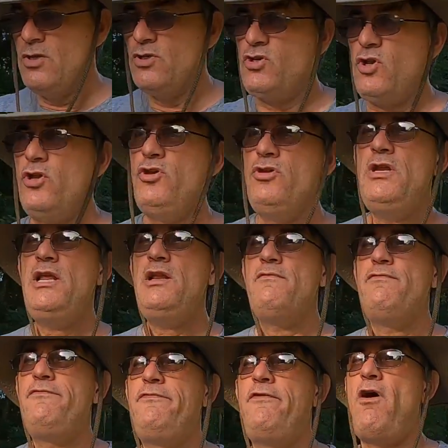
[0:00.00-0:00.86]
So you need
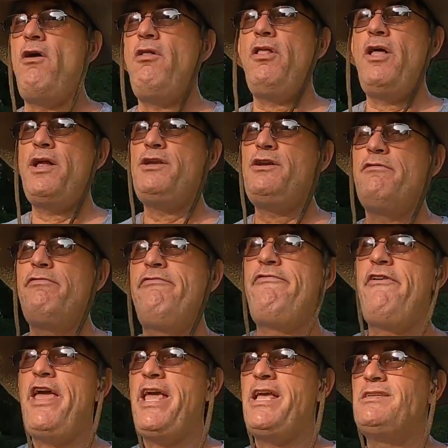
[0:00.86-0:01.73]
to fall on your
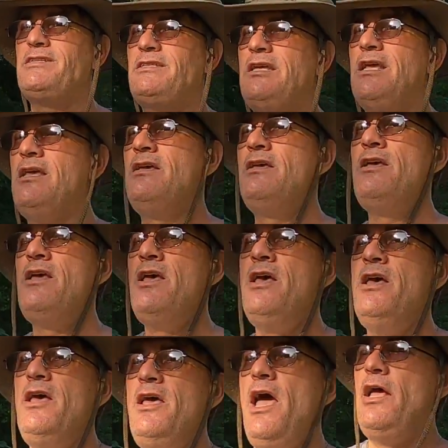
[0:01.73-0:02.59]
face
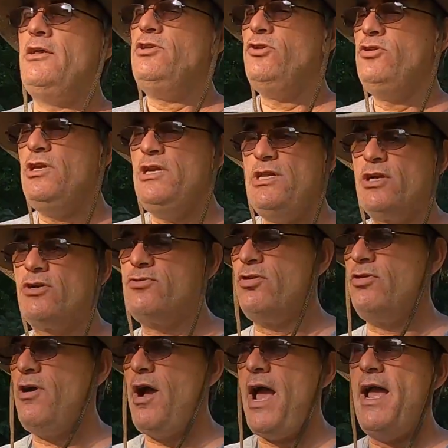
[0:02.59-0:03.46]
and you need to
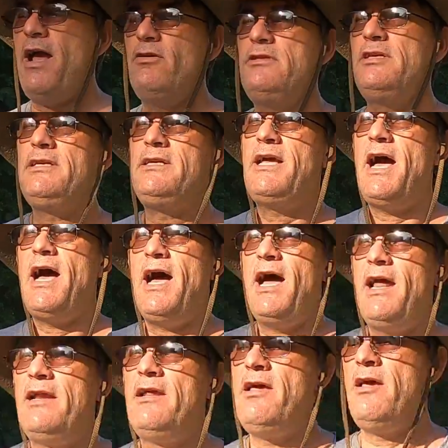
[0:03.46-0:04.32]
cry out to
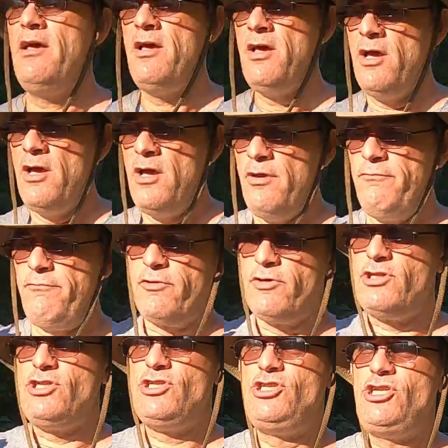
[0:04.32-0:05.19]
God
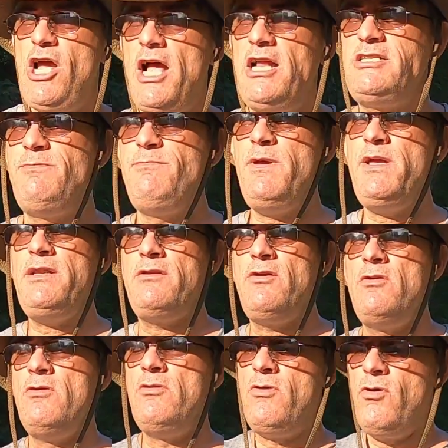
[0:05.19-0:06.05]
for
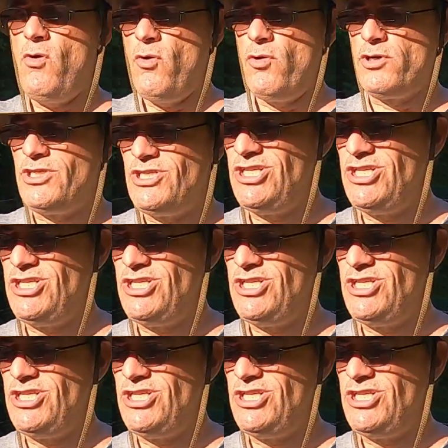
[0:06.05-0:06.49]
judgment or